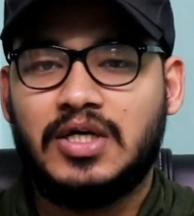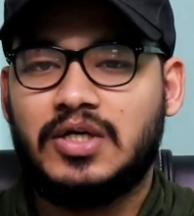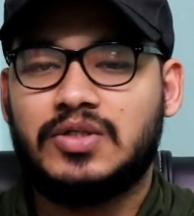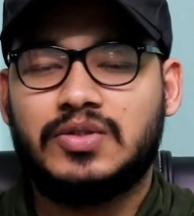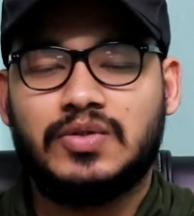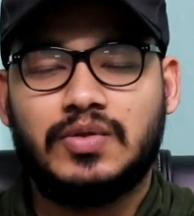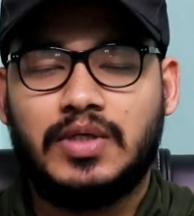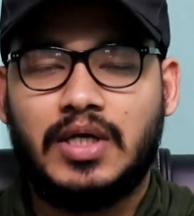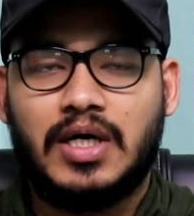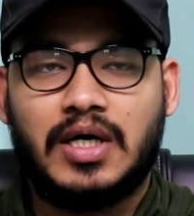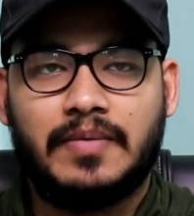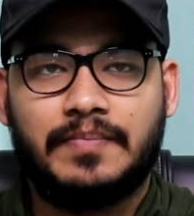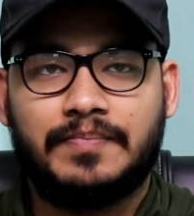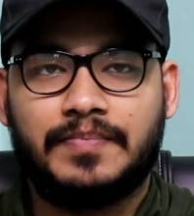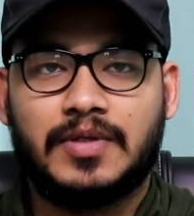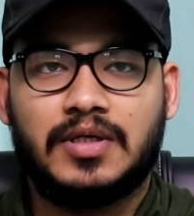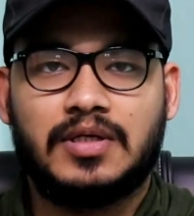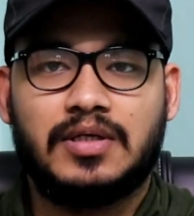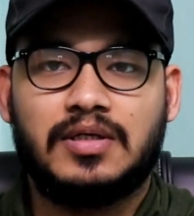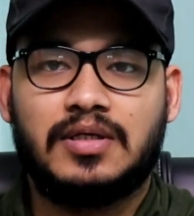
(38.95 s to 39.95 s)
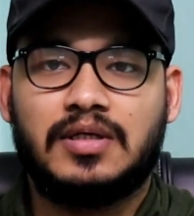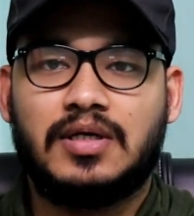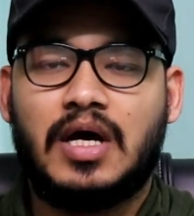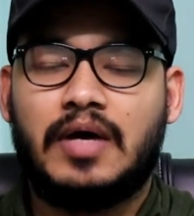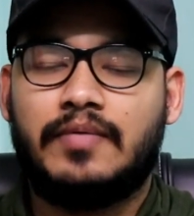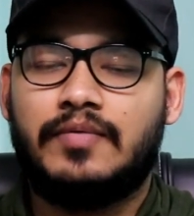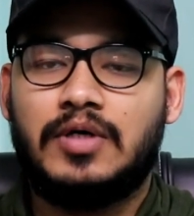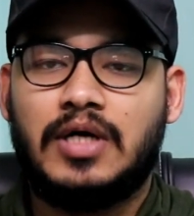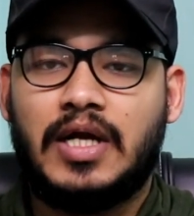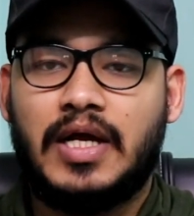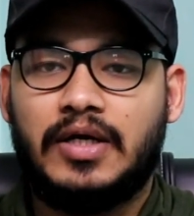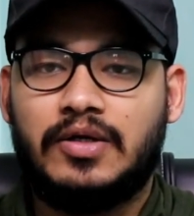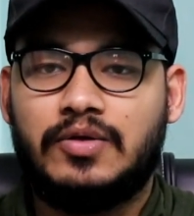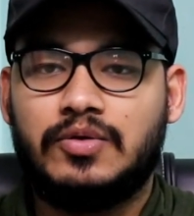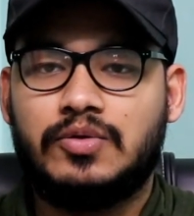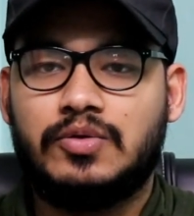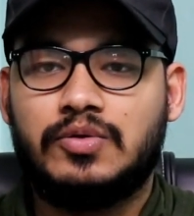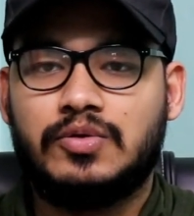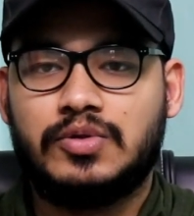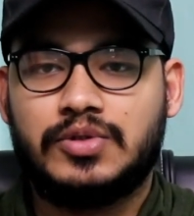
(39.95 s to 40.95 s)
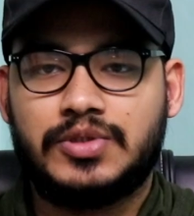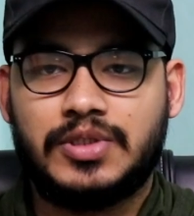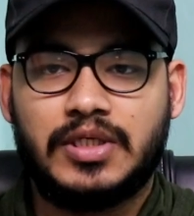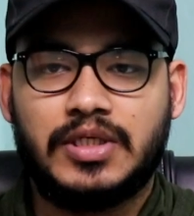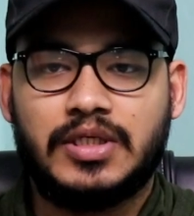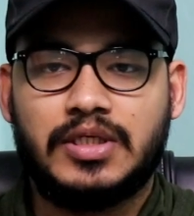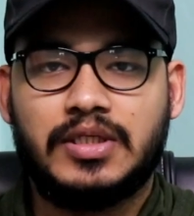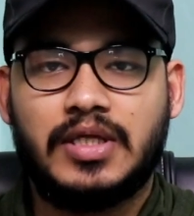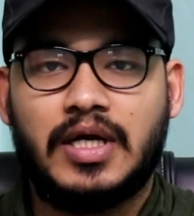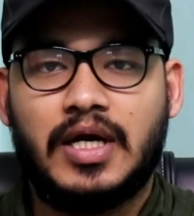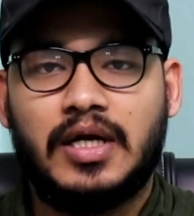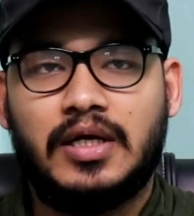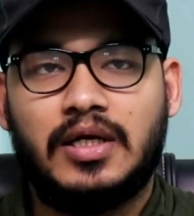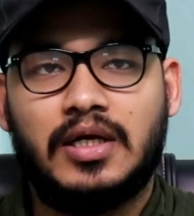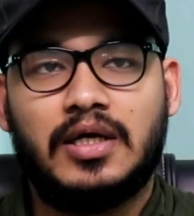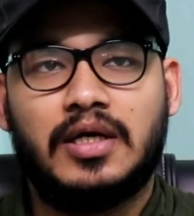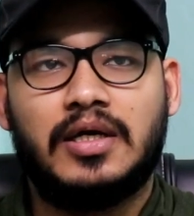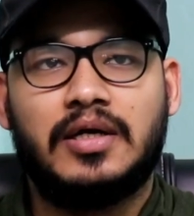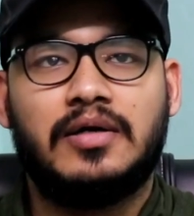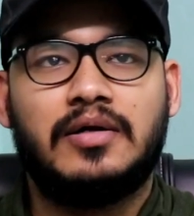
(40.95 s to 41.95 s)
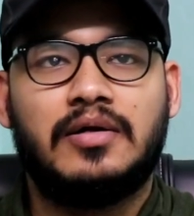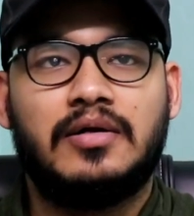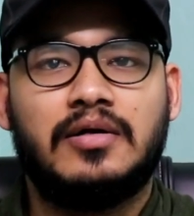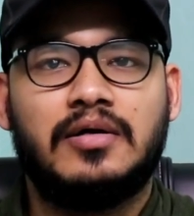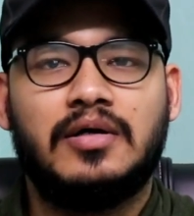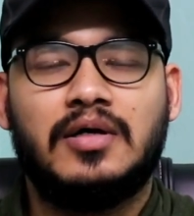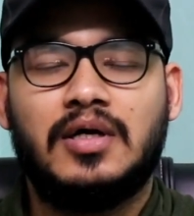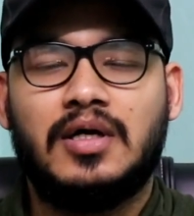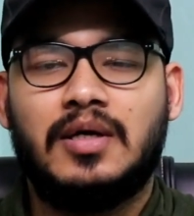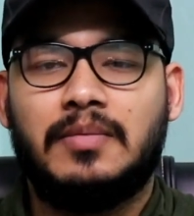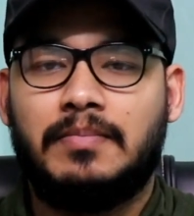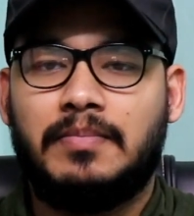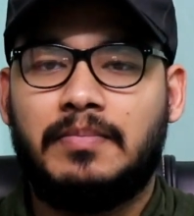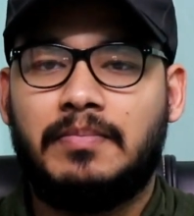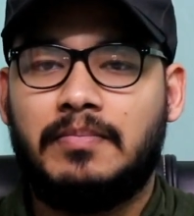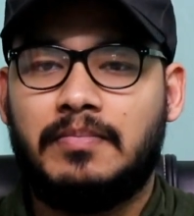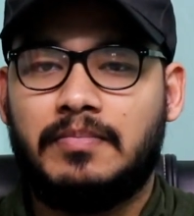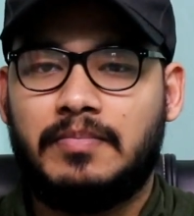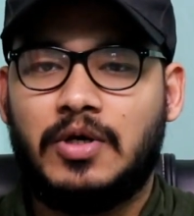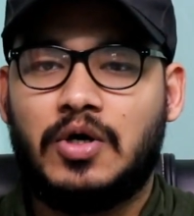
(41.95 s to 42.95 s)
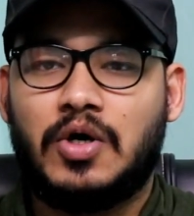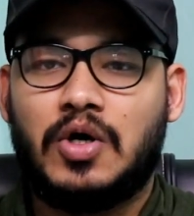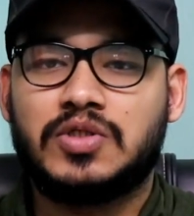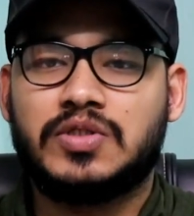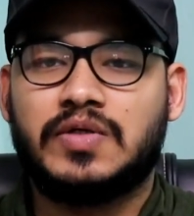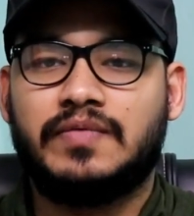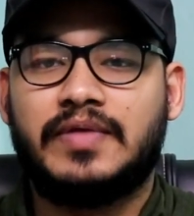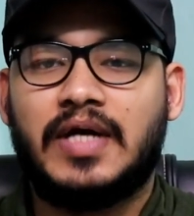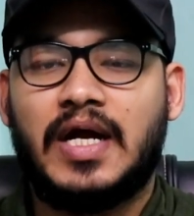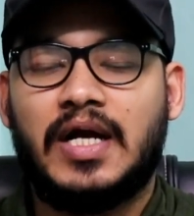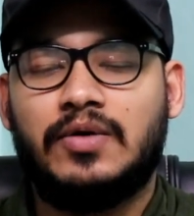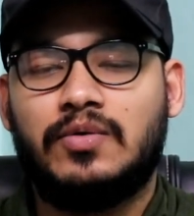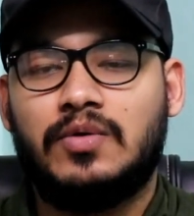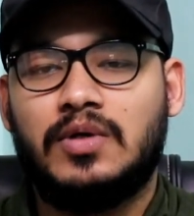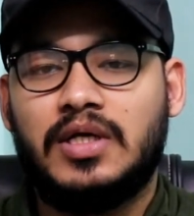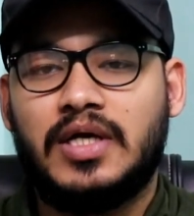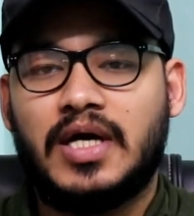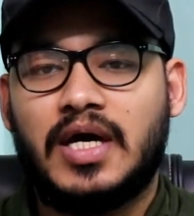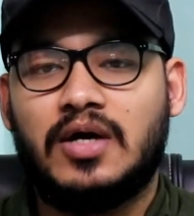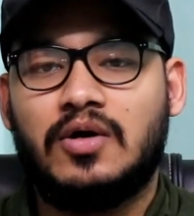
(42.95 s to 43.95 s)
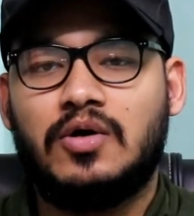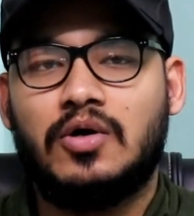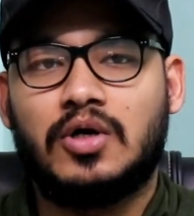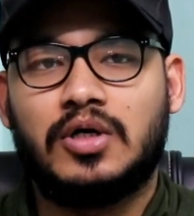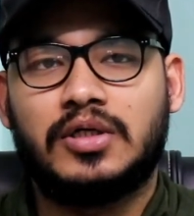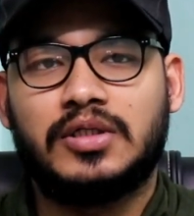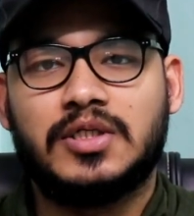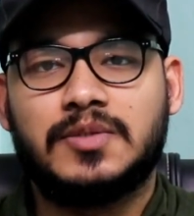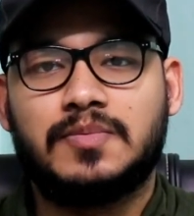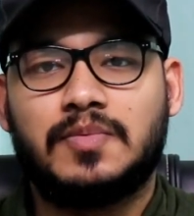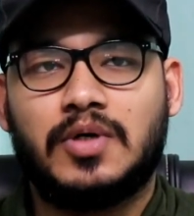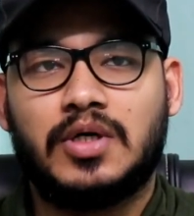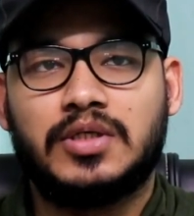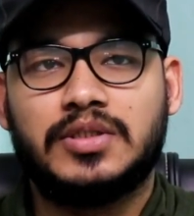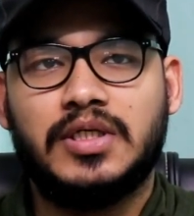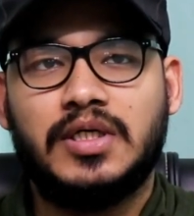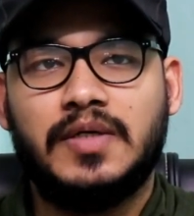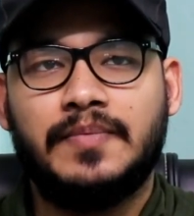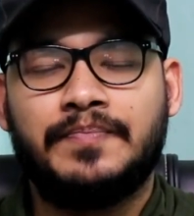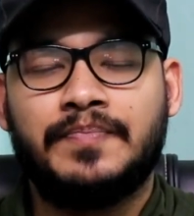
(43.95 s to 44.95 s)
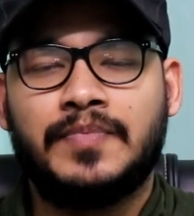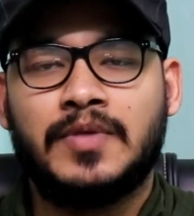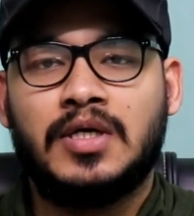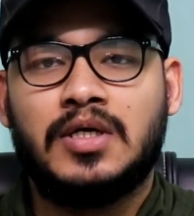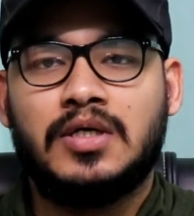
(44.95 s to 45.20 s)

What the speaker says: So yeah, I would like to share that, and because of that only I got this project.